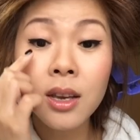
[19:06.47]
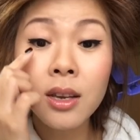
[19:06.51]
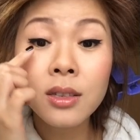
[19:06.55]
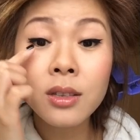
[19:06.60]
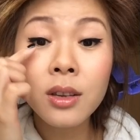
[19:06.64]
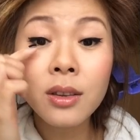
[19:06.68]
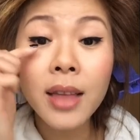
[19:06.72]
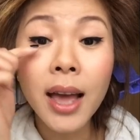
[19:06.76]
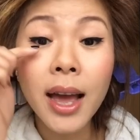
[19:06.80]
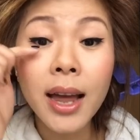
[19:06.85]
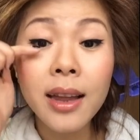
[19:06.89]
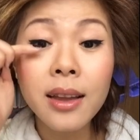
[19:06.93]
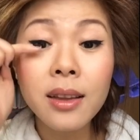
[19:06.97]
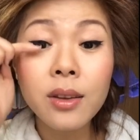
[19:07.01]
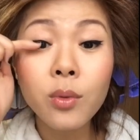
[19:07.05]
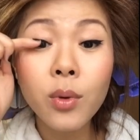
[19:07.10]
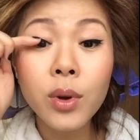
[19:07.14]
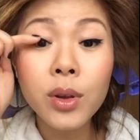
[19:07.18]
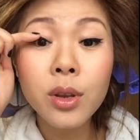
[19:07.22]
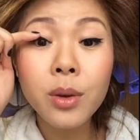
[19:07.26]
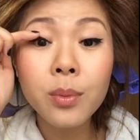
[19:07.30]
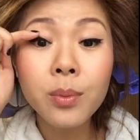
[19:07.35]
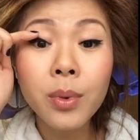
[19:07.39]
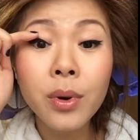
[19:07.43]
so that
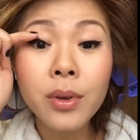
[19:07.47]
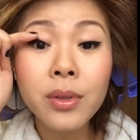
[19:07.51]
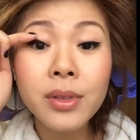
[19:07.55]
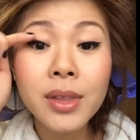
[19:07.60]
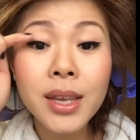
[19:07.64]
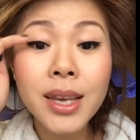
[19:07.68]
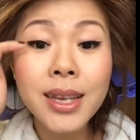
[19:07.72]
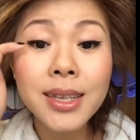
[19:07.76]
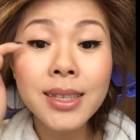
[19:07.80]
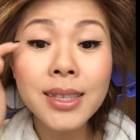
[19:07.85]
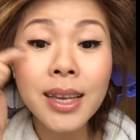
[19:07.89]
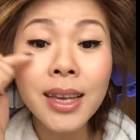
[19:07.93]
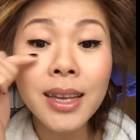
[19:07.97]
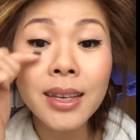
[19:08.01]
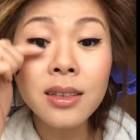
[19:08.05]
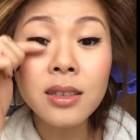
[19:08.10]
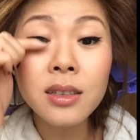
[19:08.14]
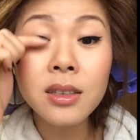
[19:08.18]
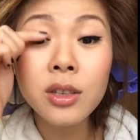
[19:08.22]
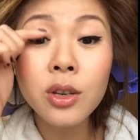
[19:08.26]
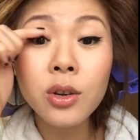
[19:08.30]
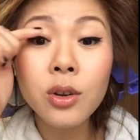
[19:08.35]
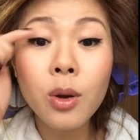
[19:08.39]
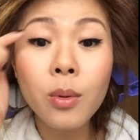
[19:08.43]
when you put these
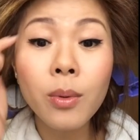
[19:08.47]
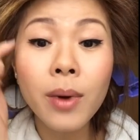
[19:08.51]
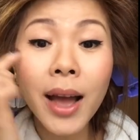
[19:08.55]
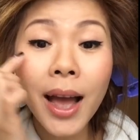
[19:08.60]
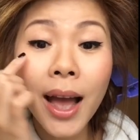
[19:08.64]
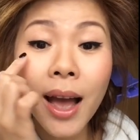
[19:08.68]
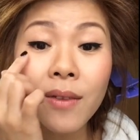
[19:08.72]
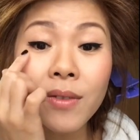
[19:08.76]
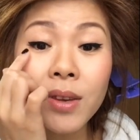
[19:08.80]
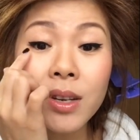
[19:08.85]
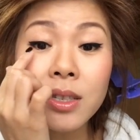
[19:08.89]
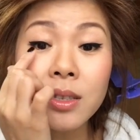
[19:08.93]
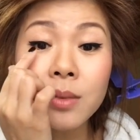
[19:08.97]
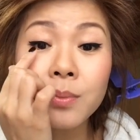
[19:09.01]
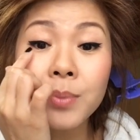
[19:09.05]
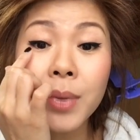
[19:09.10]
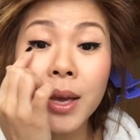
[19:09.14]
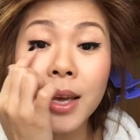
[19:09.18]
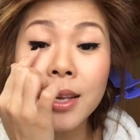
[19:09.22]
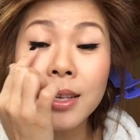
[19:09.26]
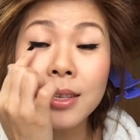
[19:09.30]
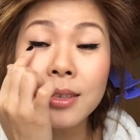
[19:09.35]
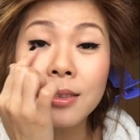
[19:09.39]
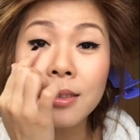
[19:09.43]
in, you don't have a
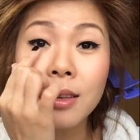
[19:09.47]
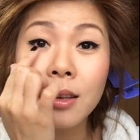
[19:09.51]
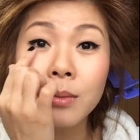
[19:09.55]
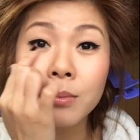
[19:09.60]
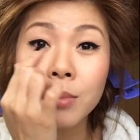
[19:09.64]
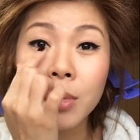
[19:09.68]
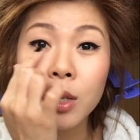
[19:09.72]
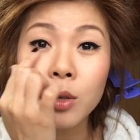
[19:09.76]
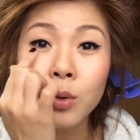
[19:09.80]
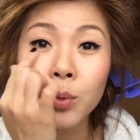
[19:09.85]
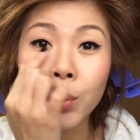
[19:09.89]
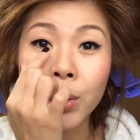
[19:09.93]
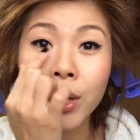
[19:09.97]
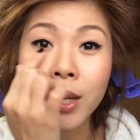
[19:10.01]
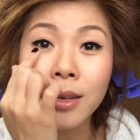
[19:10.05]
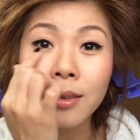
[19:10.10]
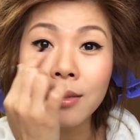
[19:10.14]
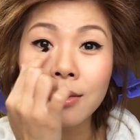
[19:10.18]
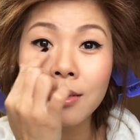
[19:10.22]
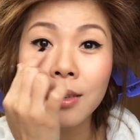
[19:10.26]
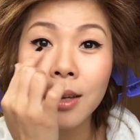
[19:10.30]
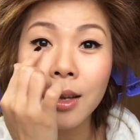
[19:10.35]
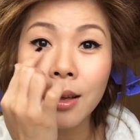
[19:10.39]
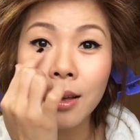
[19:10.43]
space in
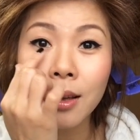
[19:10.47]
between,